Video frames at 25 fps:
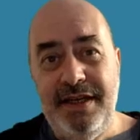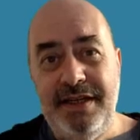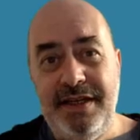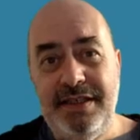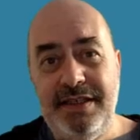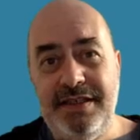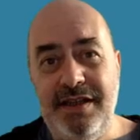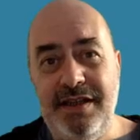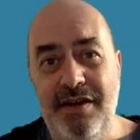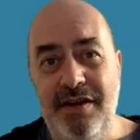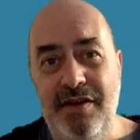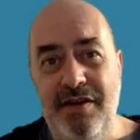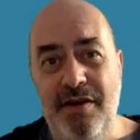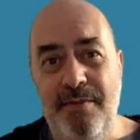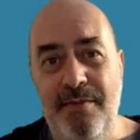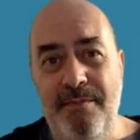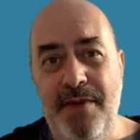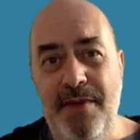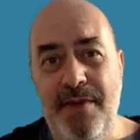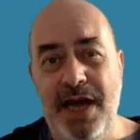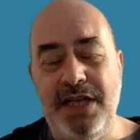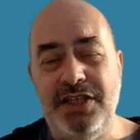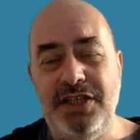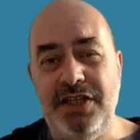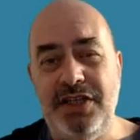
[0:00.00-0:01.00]
So
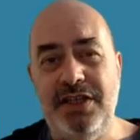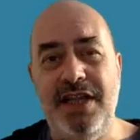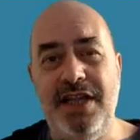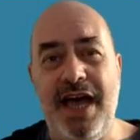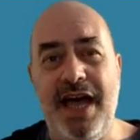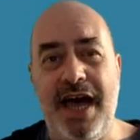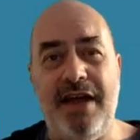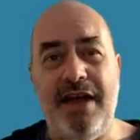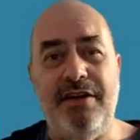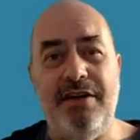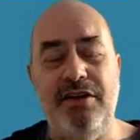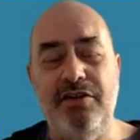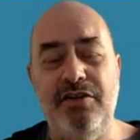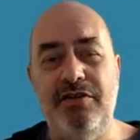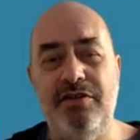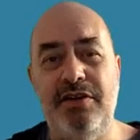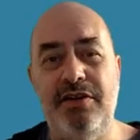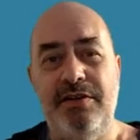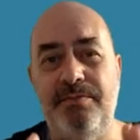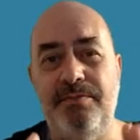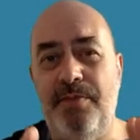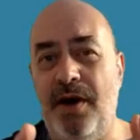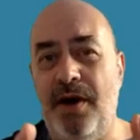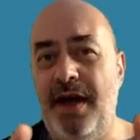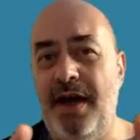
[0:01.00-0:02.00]
imagine that you
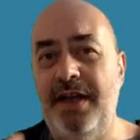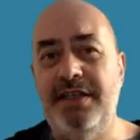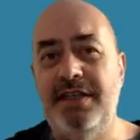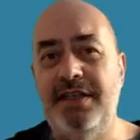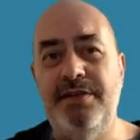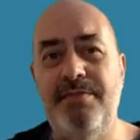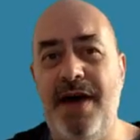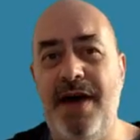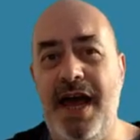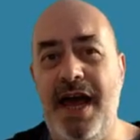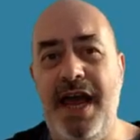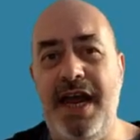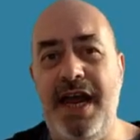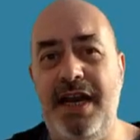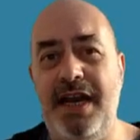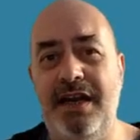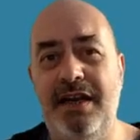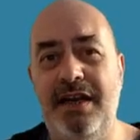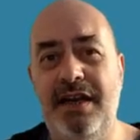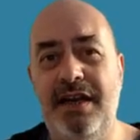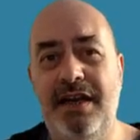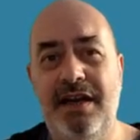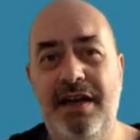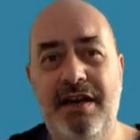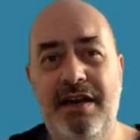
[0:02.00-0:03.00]
can buy a domain
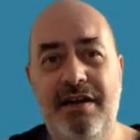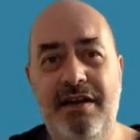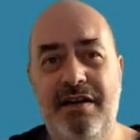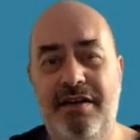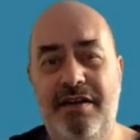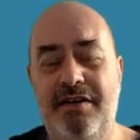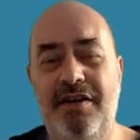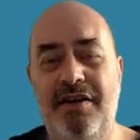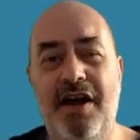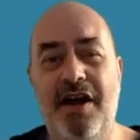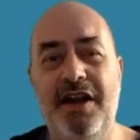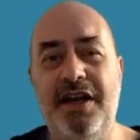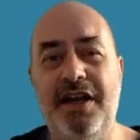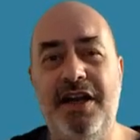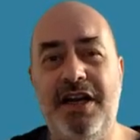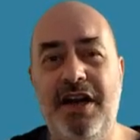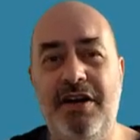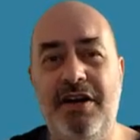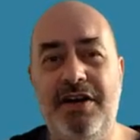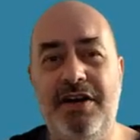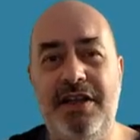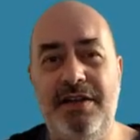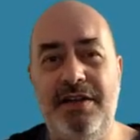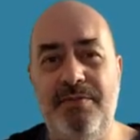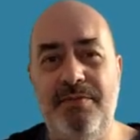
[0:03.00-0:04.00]
9
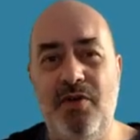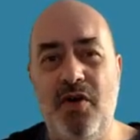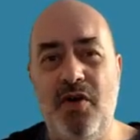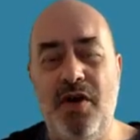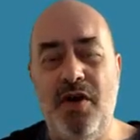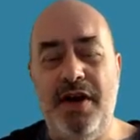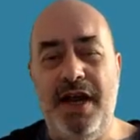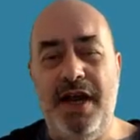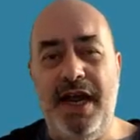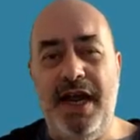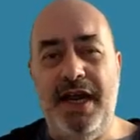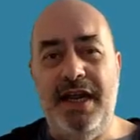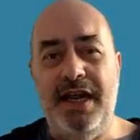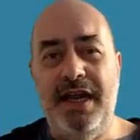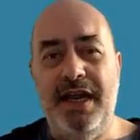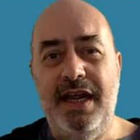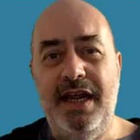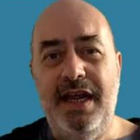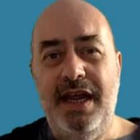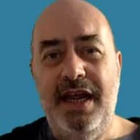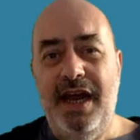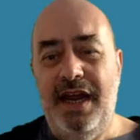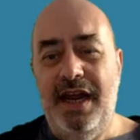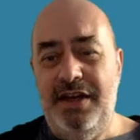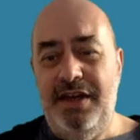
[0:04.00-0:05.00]
o'clock in the morning
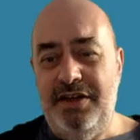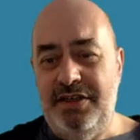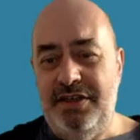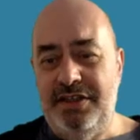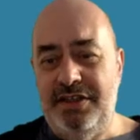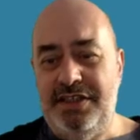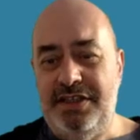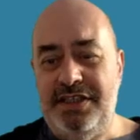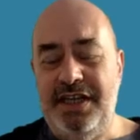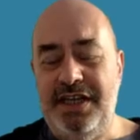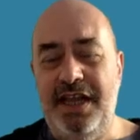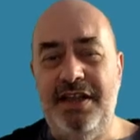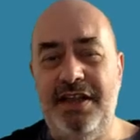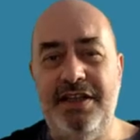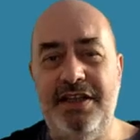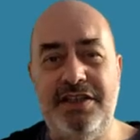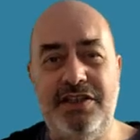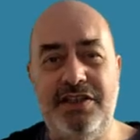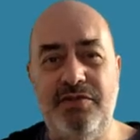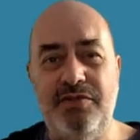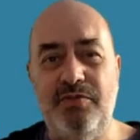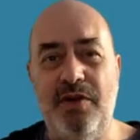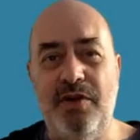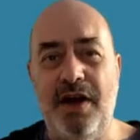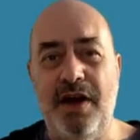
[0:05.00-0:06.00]
and you can set this
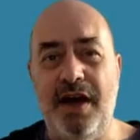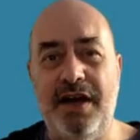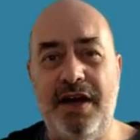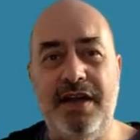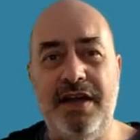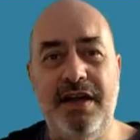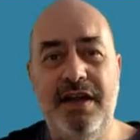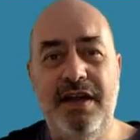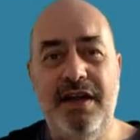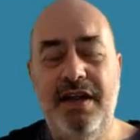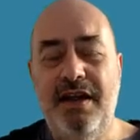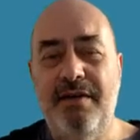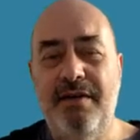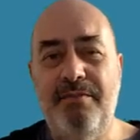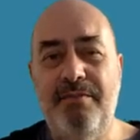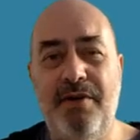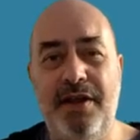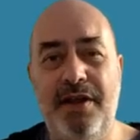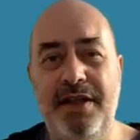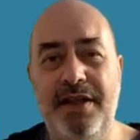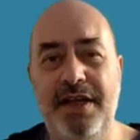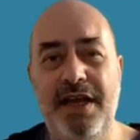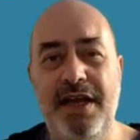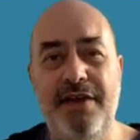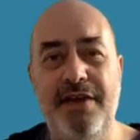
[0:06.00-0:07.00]
to work. And
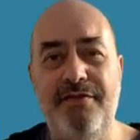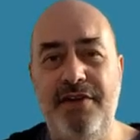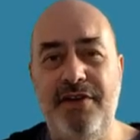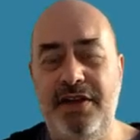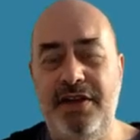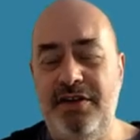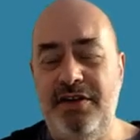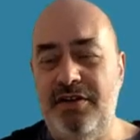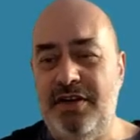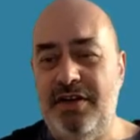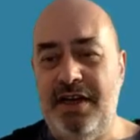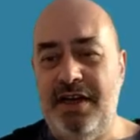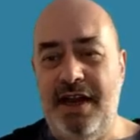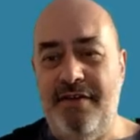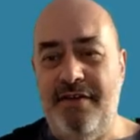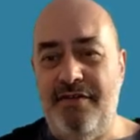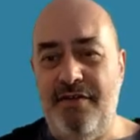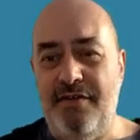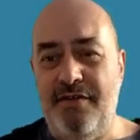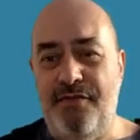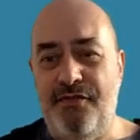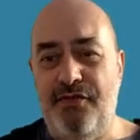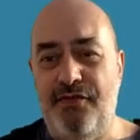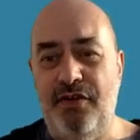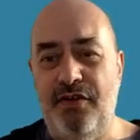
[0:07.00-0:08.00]
by the evening, you could have
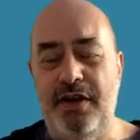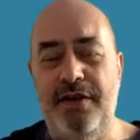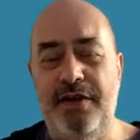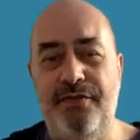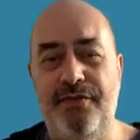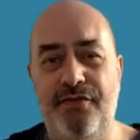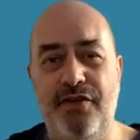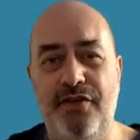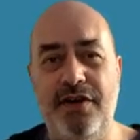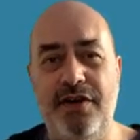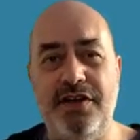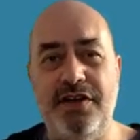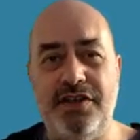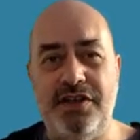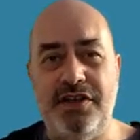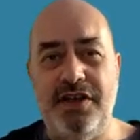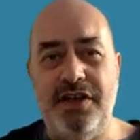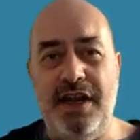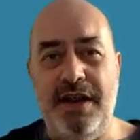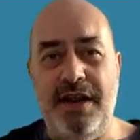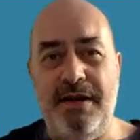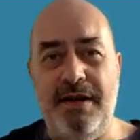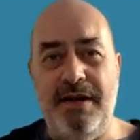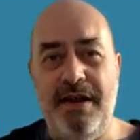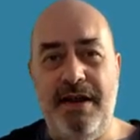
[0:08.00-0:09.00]
a fully
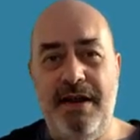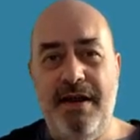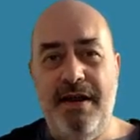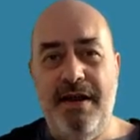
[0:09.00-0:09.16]
functioning